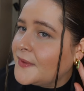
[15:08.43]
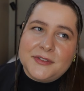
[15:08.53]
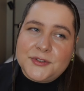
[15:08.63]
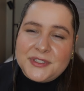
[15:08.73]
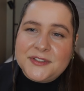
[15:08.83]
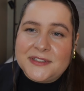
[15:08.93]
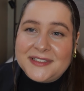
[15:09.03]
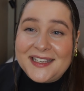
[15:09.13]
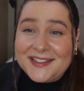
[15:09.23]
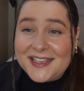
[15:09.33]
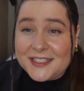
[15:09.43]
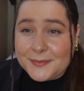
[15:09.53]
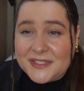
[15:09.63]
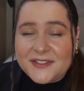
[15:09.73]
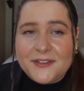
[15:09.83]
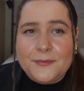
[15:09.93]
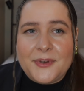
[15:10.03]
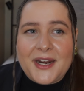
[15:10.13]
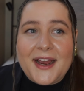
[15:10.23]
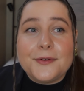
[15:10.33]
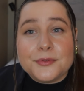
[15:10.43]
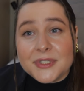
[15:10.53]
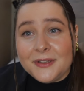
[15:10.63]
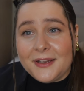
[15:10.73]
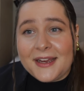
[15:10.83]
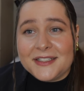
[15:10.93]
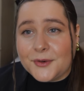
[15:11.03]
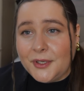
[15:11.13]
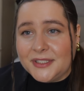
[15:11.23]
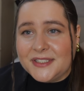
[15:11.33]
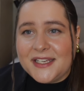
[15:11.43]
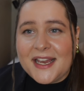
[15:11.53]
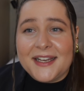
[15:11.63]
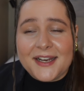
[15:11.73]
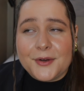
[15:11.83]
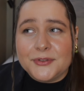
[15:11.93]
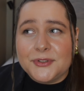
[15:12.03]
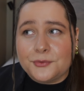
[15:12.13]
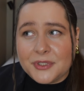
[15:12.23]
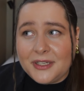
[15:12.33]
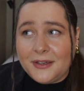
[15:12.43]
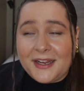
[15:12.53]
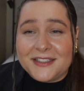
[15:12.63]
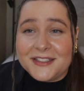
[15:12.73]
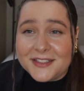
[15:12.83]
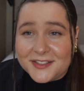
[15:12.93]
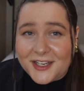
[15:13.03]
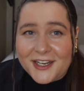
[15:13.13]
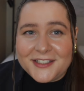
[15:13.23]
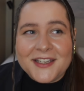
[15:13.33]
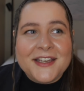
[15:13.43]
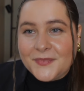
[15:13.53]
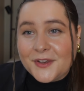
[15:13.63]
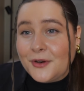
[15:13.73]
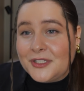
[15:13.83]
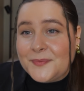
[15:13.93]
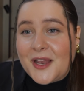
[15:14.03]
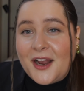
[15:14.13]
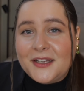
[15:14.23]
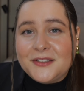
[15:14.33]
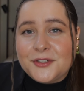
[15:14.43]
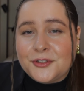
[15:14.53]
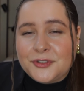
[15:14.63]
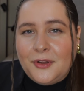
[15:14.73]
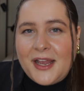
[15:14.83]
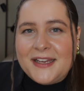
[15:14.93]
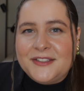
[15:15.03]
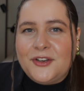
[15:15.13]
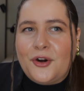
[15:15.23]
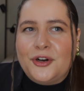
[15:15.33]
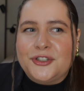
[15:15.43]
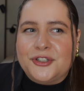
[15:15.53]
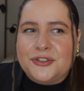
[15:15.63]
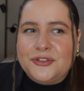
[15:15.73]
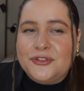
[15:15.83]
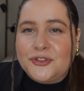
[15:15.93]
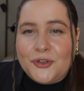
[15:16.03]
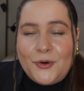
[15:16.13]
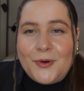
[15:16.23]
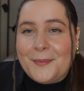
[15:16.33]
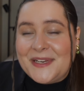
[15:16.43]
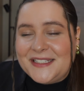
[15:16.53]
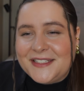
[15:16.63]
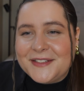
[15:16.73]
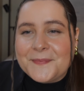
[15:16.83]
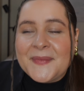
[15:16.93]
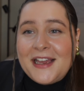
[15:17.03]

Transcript: So it's not that expensive, but I really like the quality, and I also really like the design. The girls behind Crystal Haze are just so amazing.